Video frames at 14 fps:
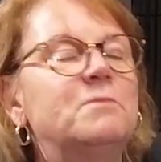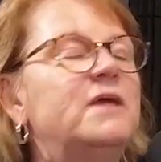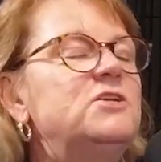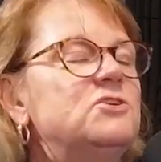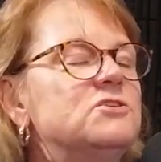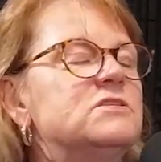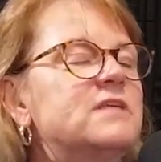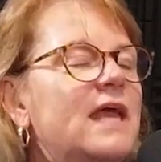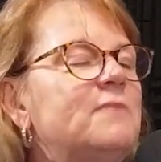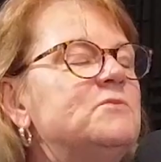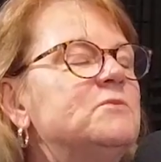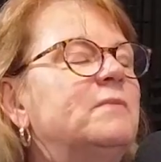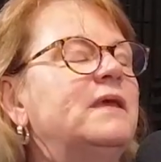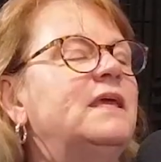somebody just
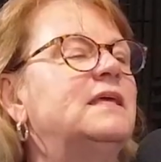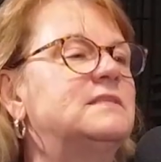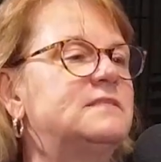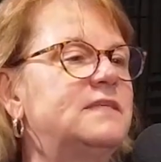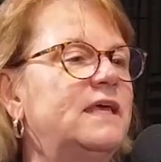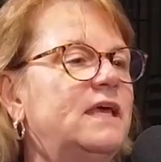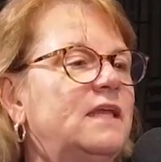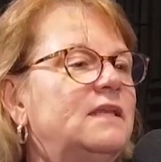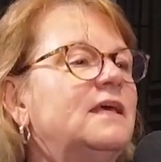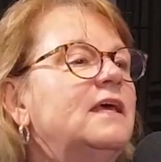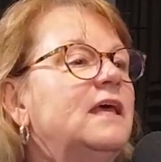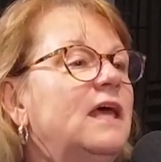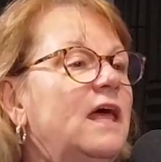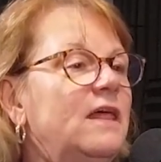came to me and said,
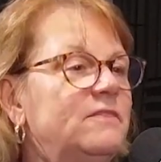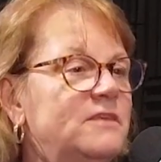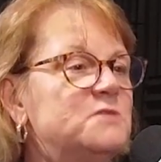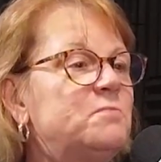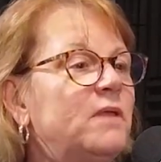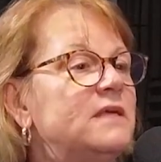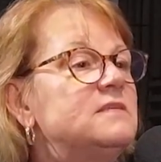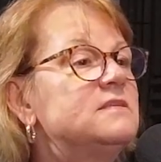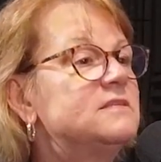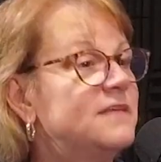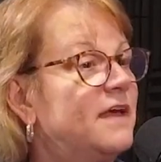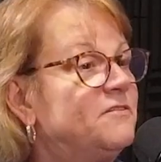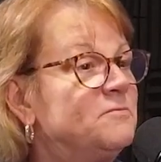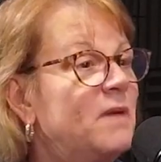this place has
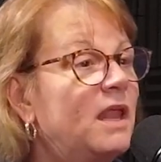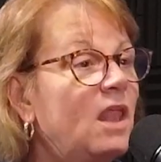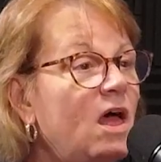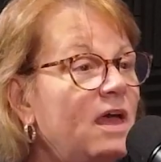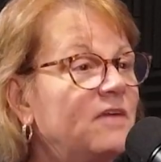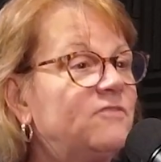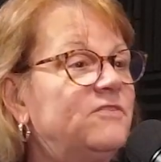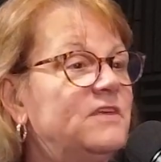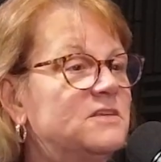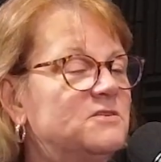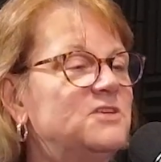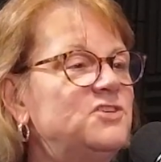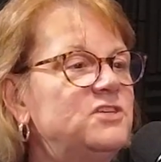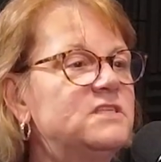saved my life.
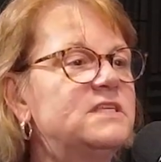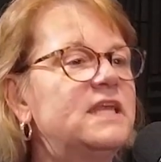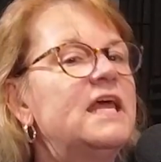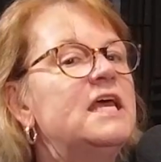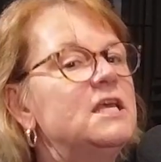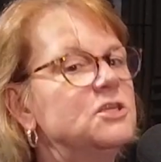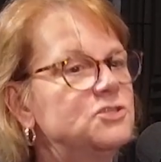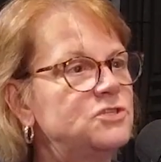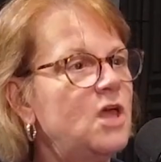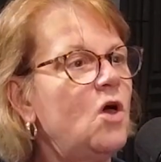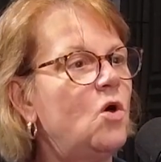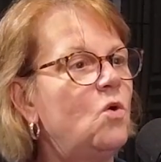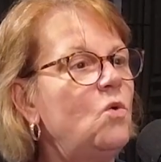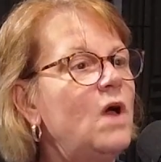And she said,
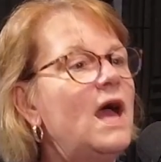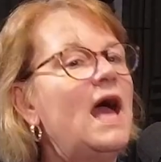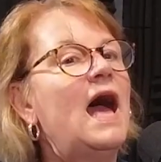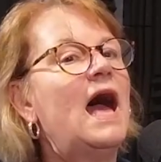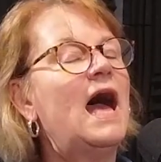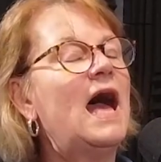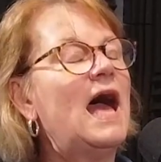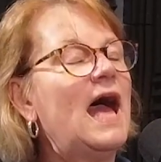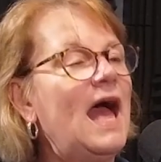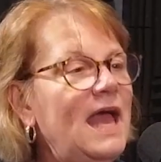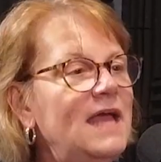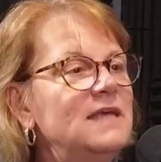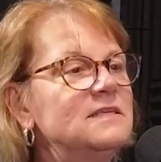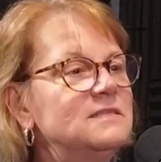so
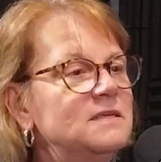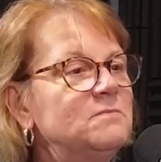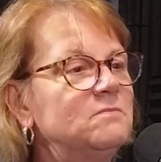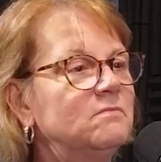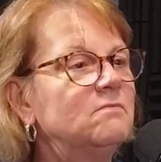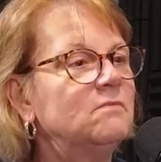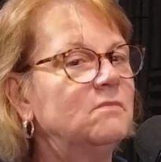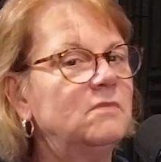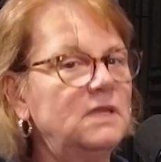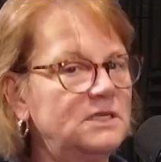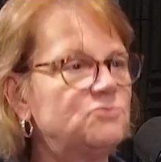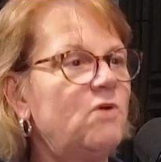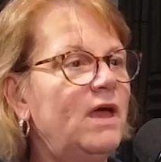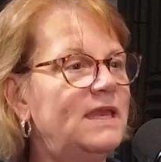I asked them,
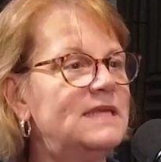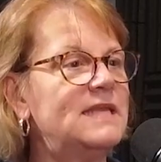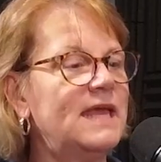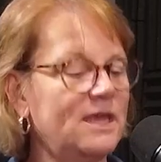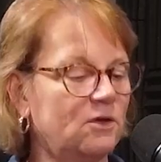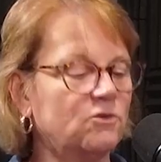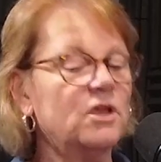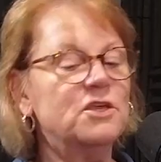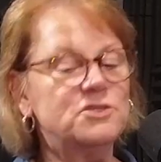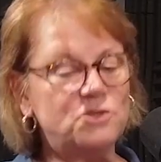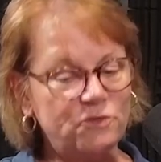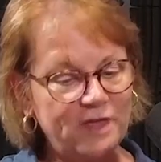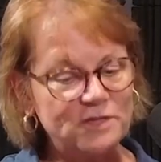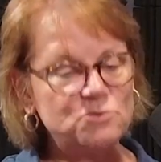let's write it down.
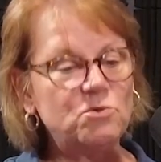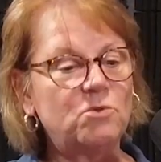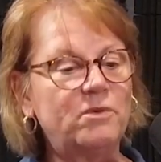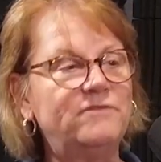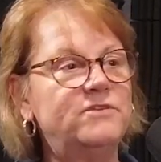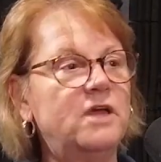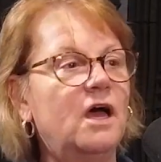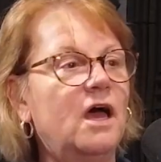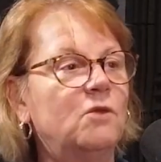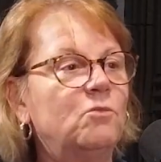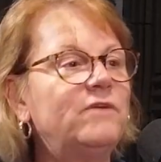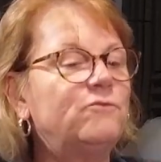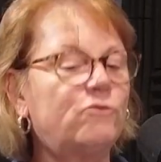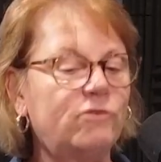So that's what we've
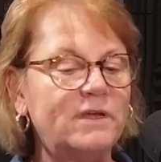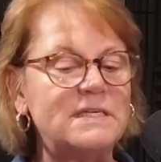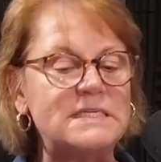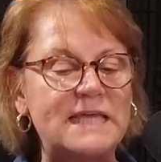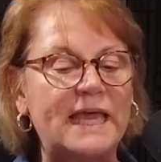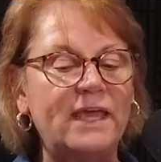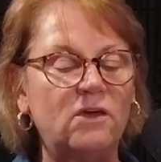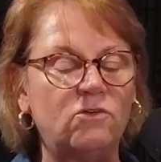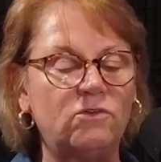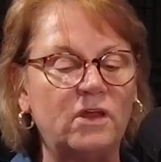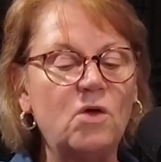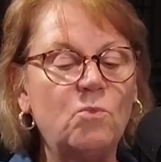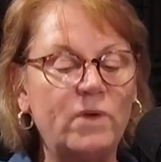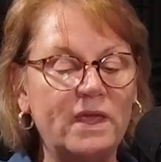done. We've written down,
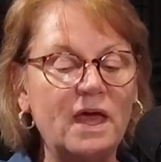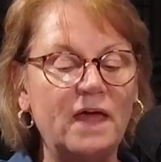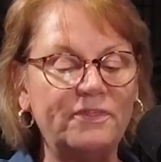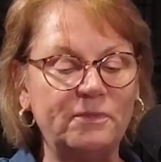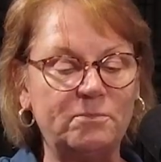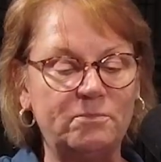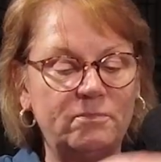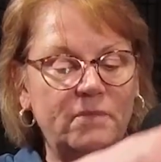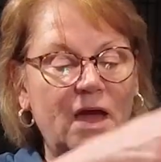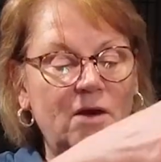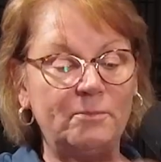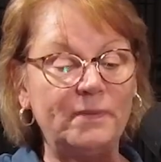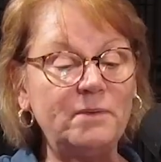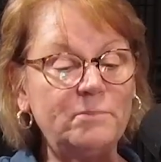we got
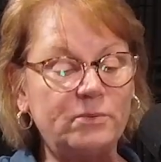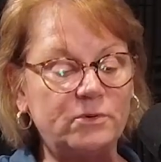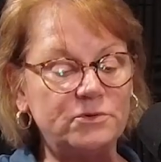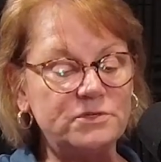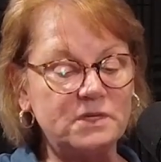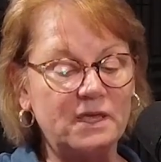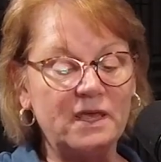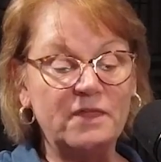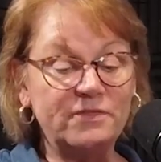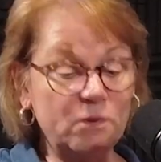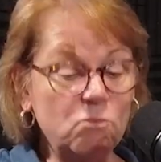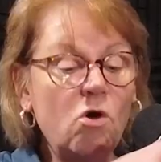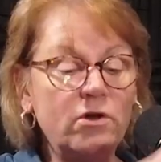our members that